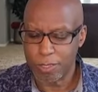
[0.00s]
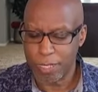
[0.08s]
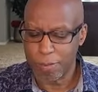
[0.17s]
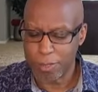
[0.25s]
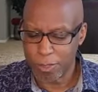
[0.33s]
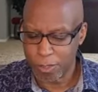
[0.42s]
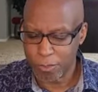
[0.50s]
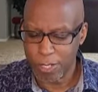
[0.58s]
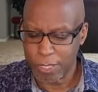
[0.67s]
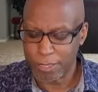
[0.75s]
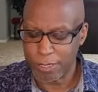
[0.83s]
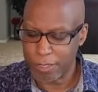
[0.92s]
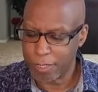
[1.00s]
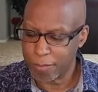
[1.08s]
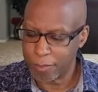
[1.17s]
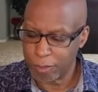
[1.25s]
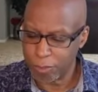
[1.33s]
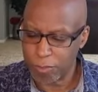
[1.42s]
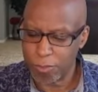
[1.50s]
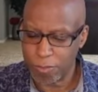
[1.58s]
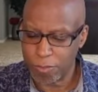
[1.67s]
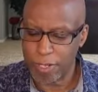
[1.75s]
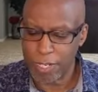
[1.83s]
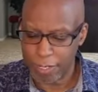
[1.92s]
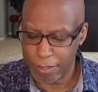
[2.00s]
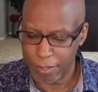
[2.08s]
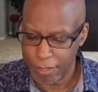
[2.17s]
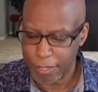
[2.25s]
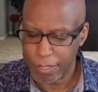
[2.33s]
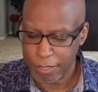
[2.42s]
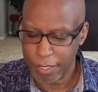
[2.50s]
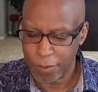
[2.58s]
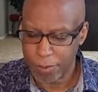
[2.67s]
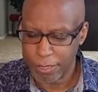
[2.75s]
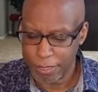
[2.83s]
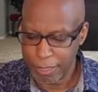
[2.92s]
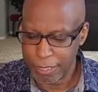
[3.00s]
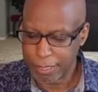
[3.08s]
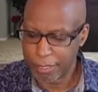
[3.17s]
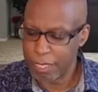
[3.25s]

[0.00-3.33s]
demonstration of the true faith that we need.